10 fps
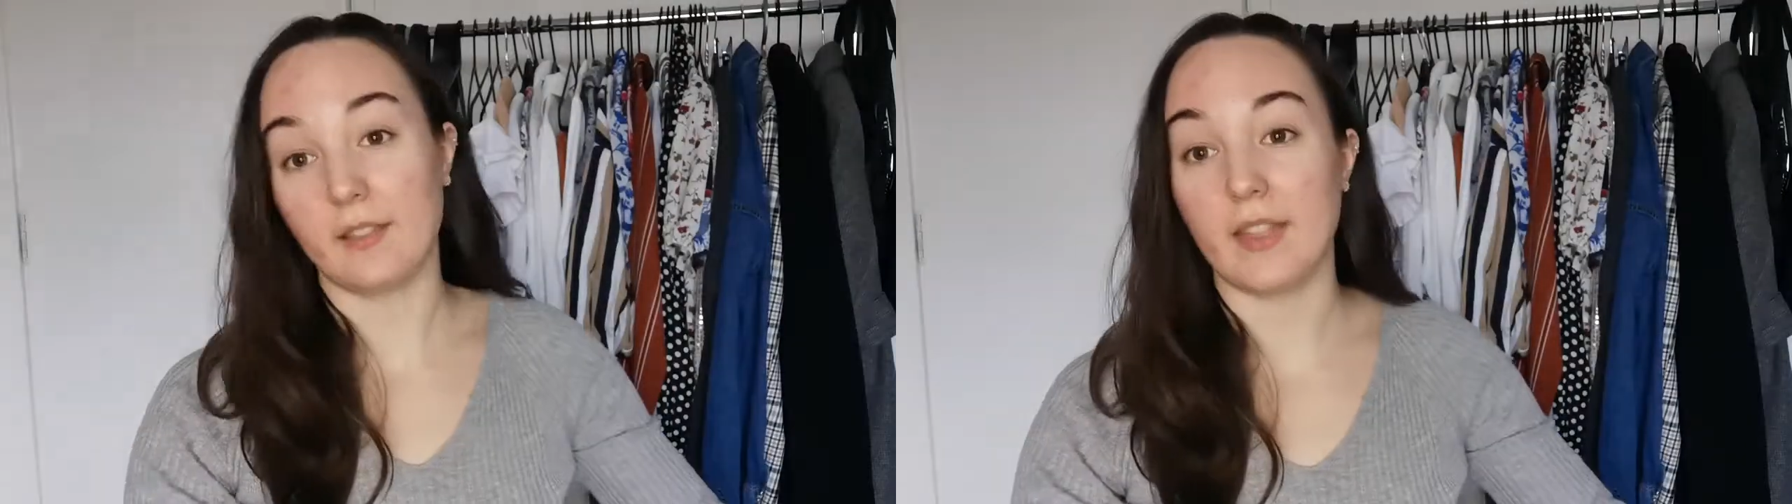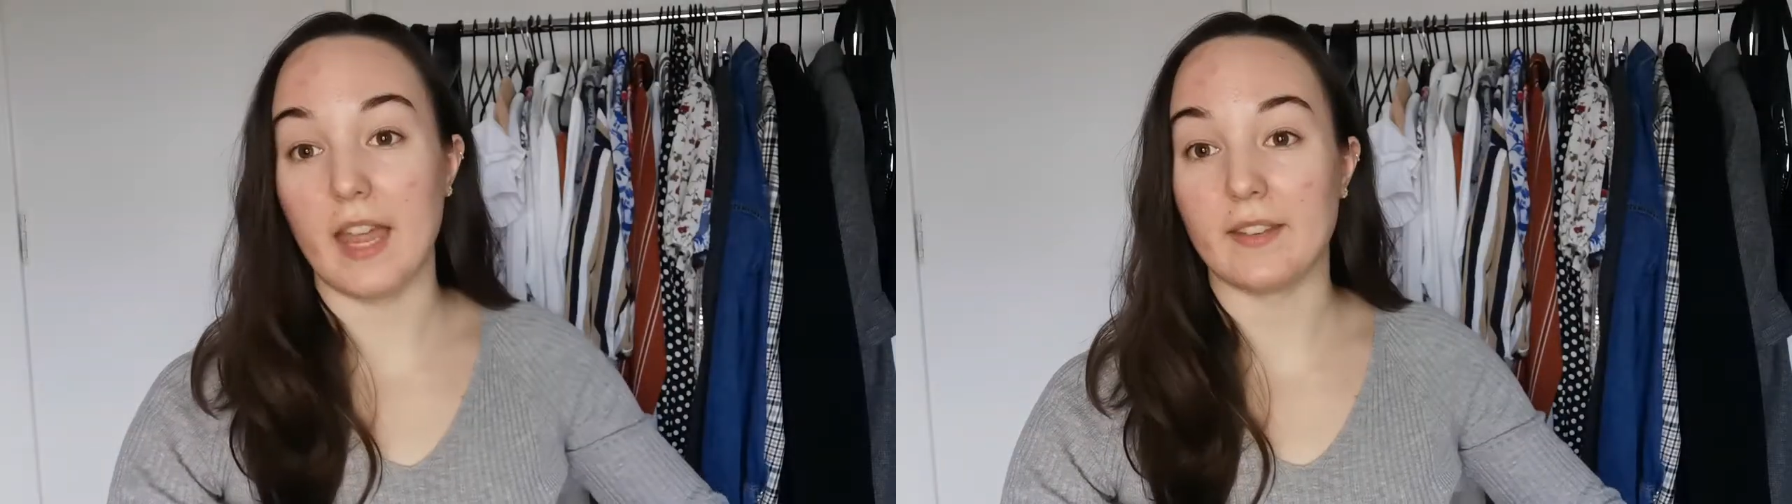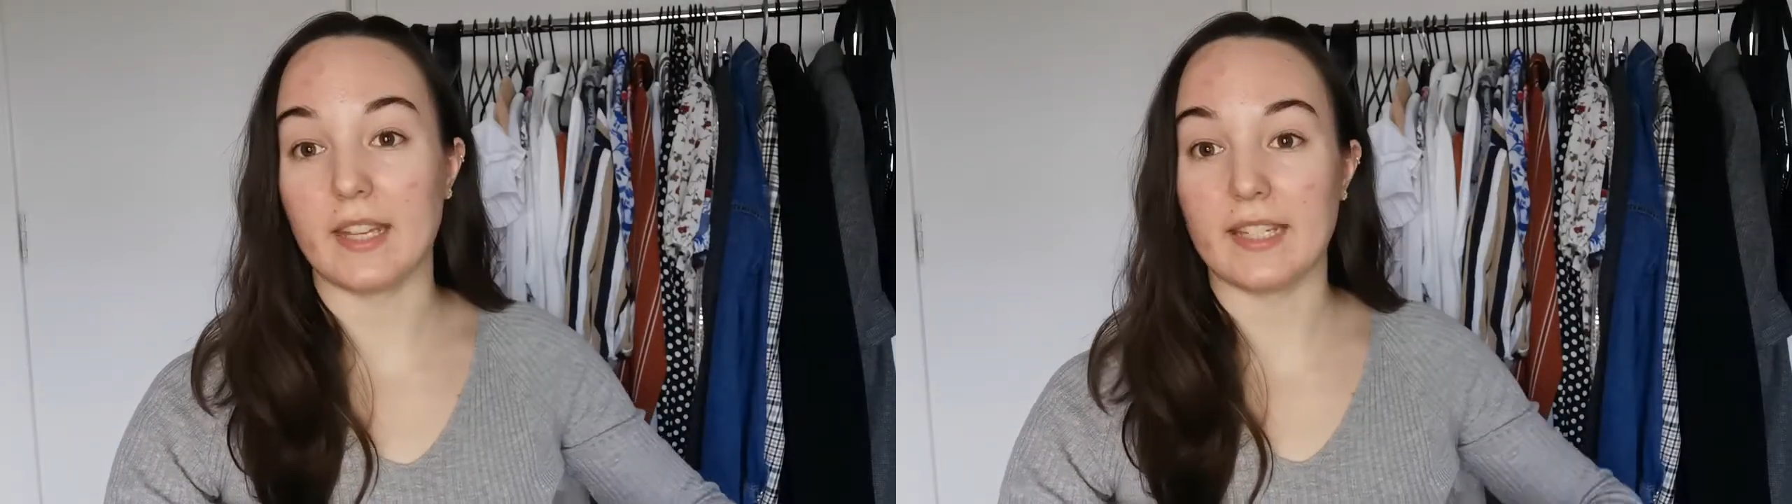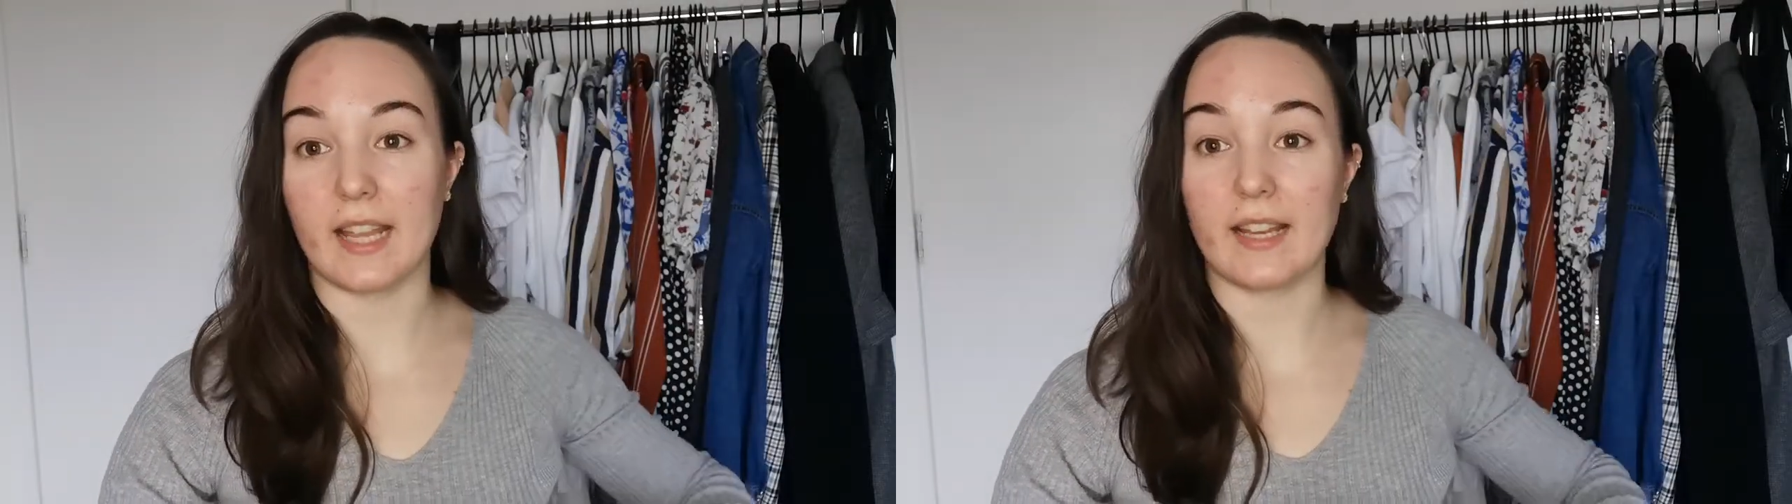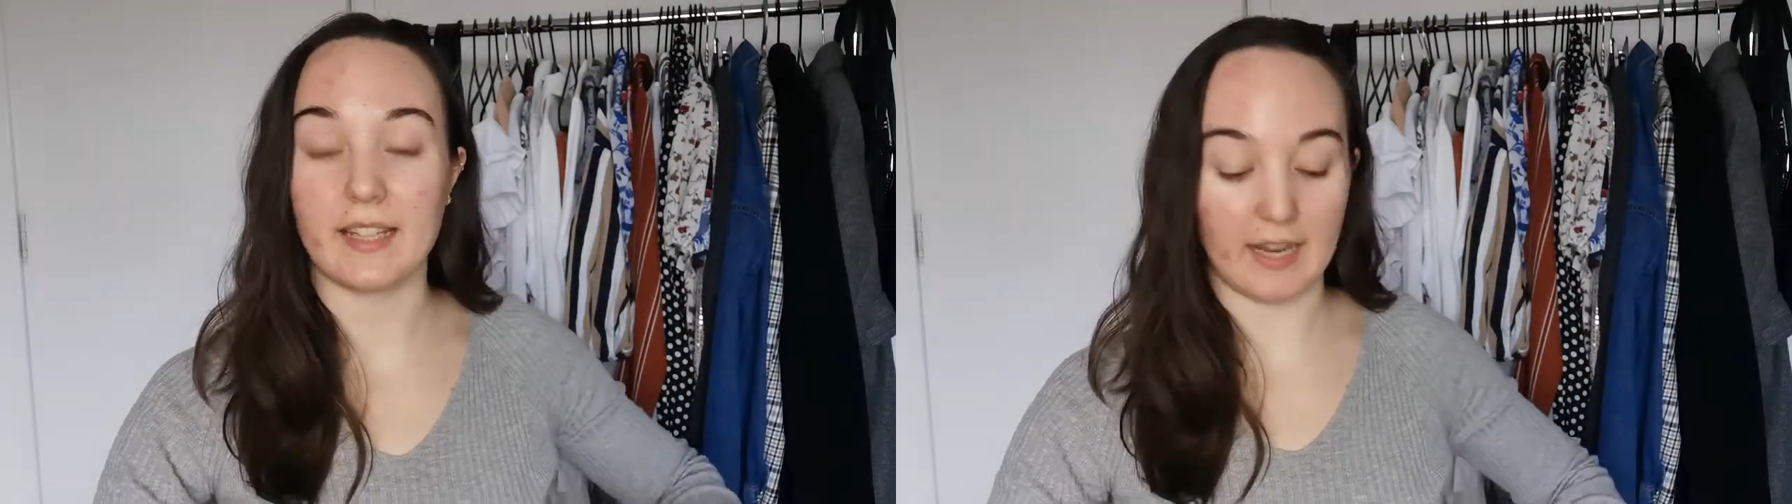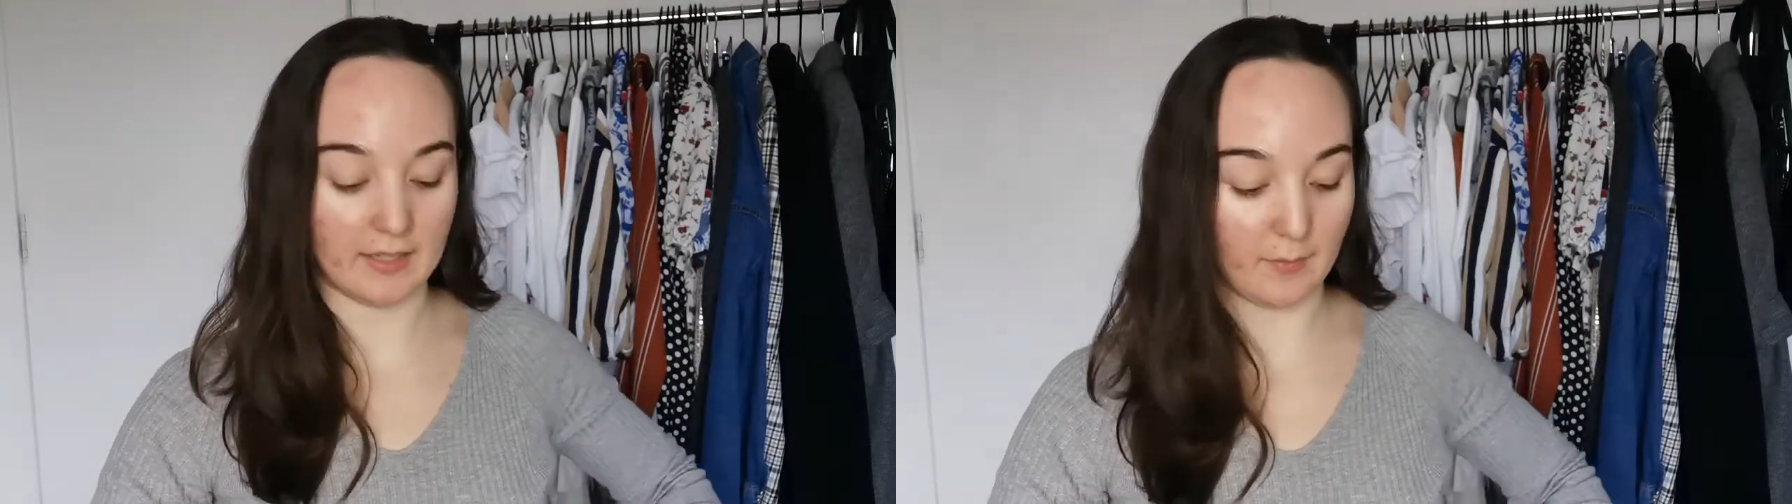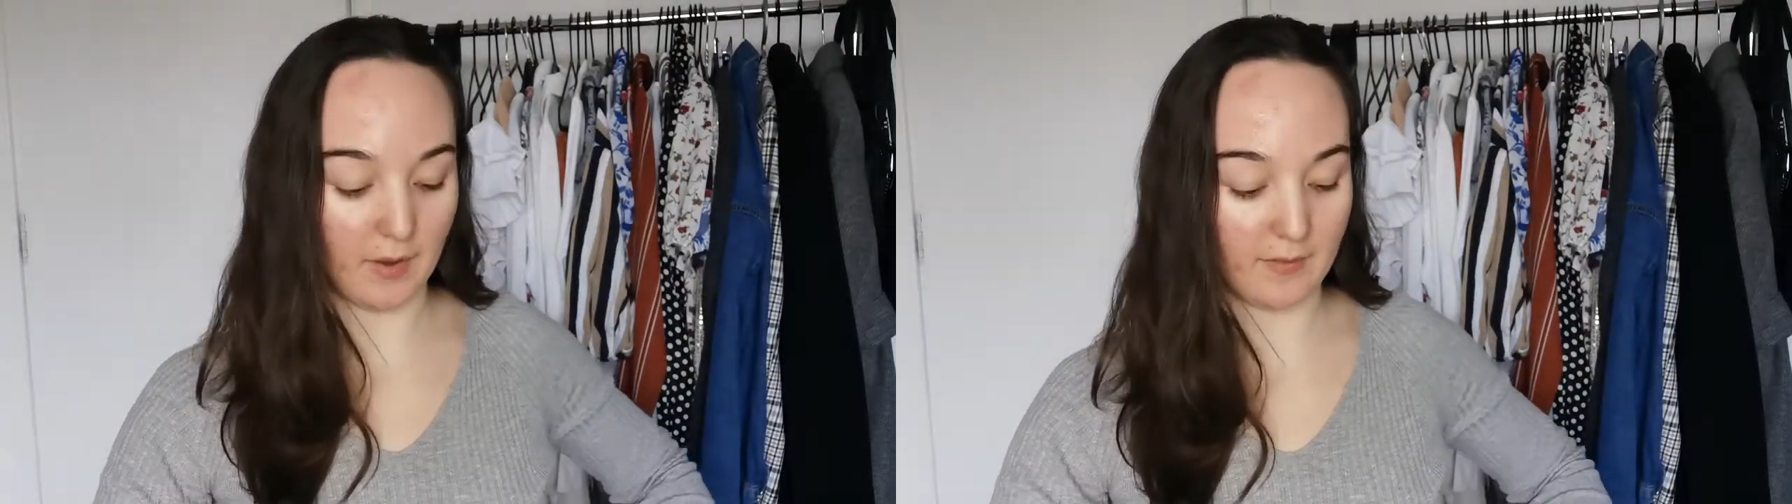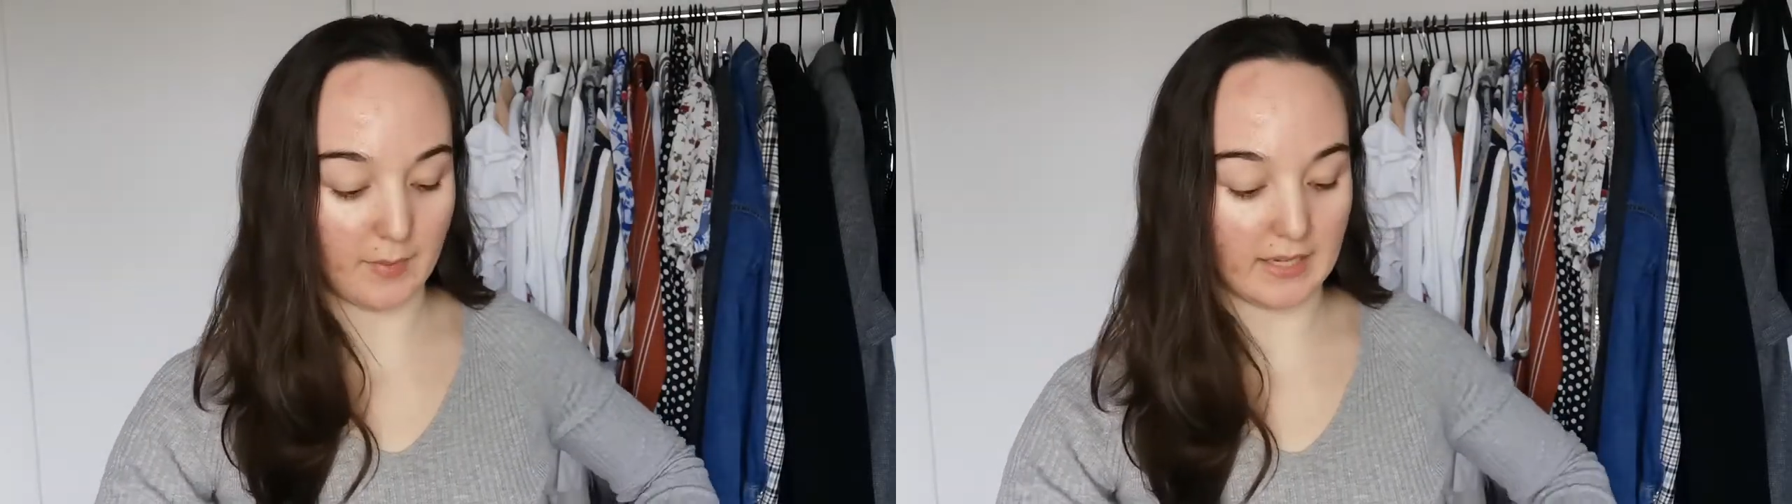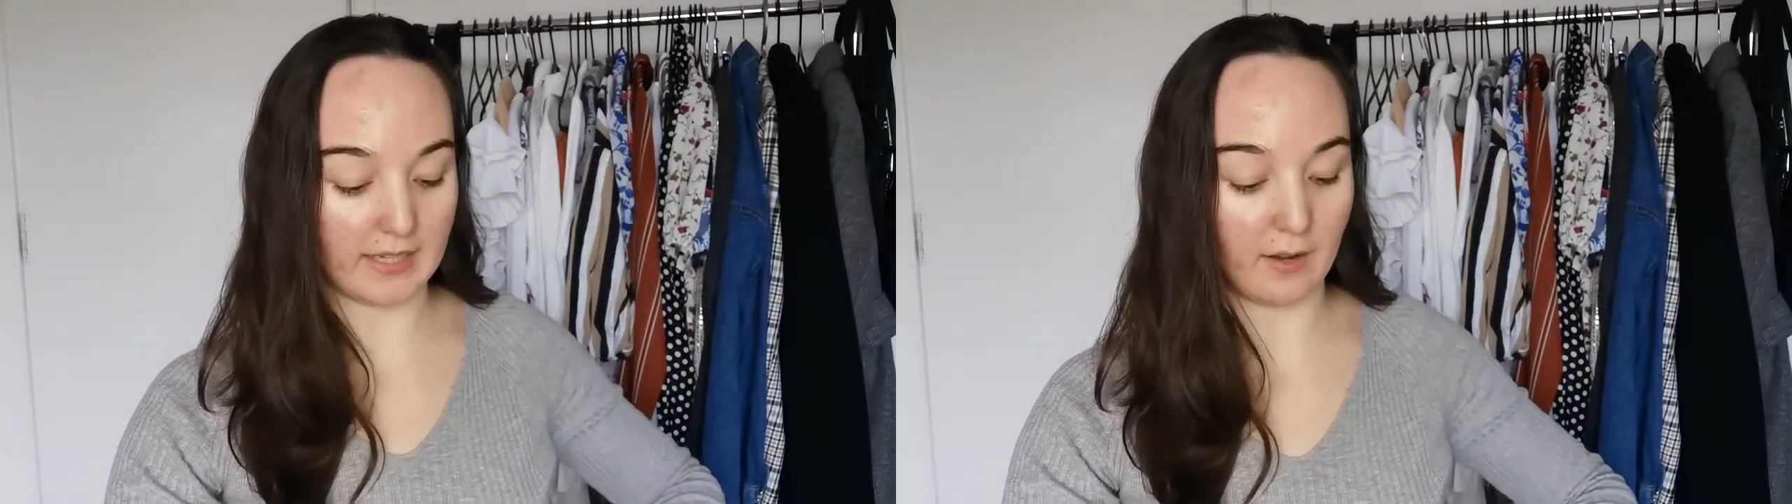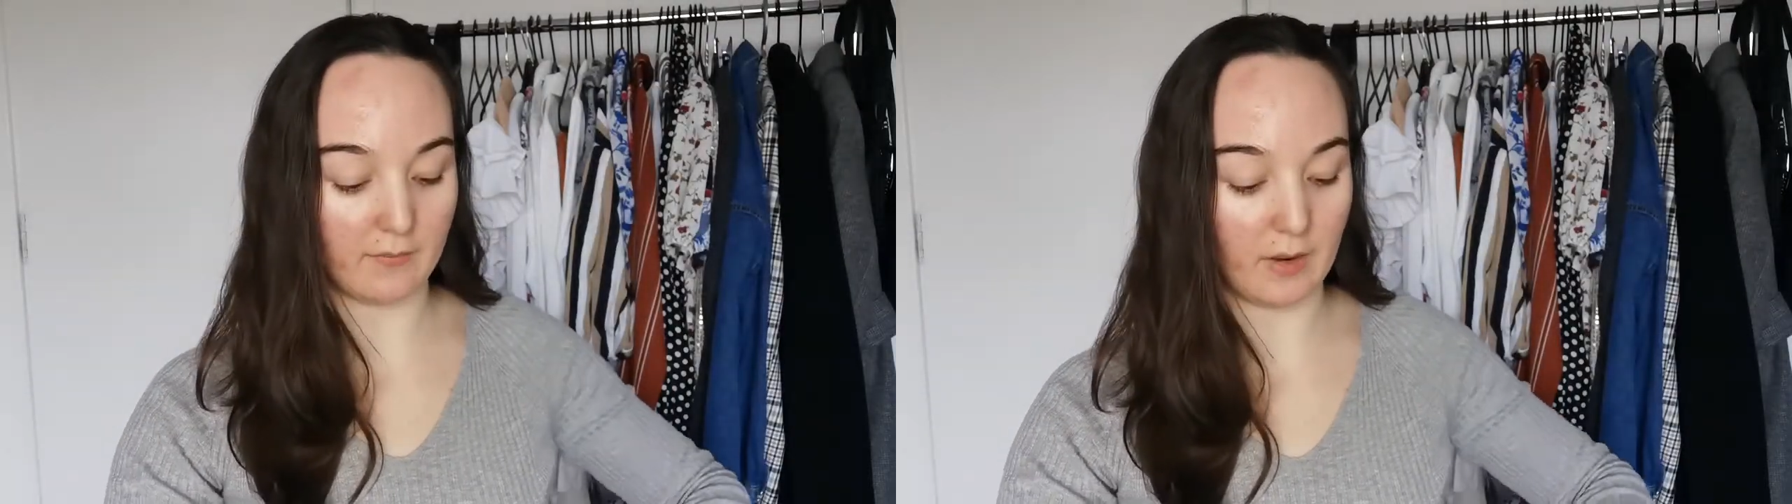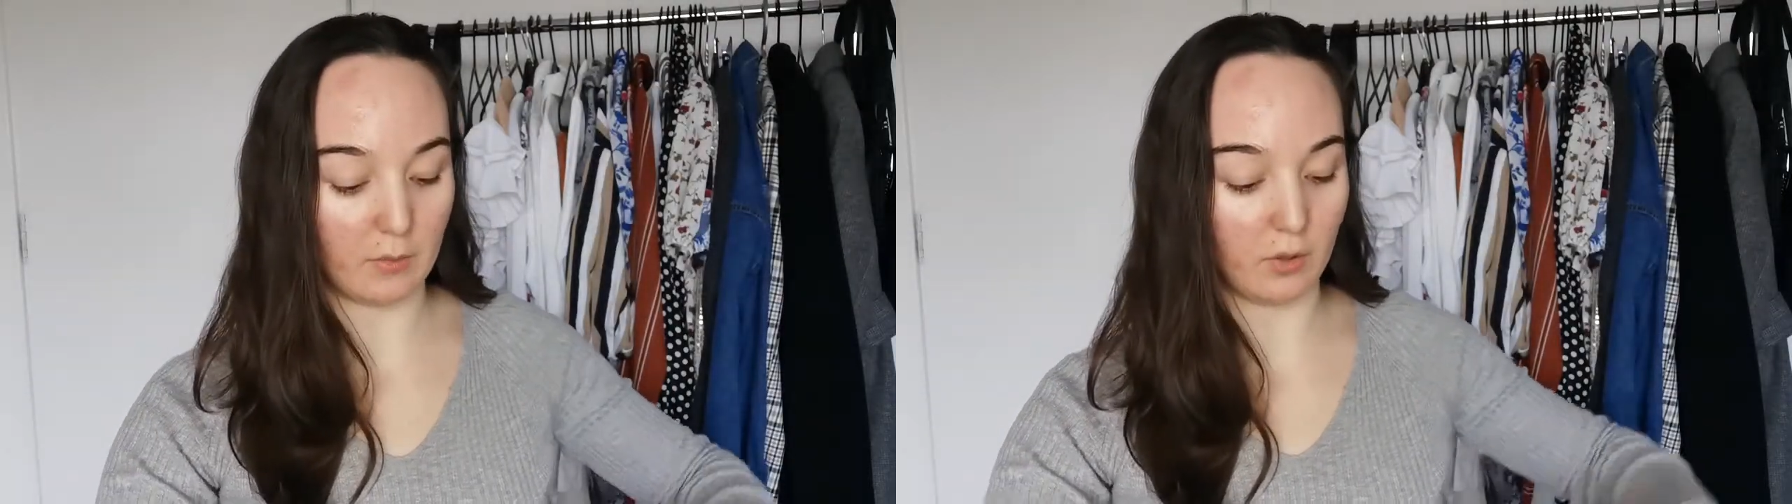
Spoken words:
Then the second item I picked out of my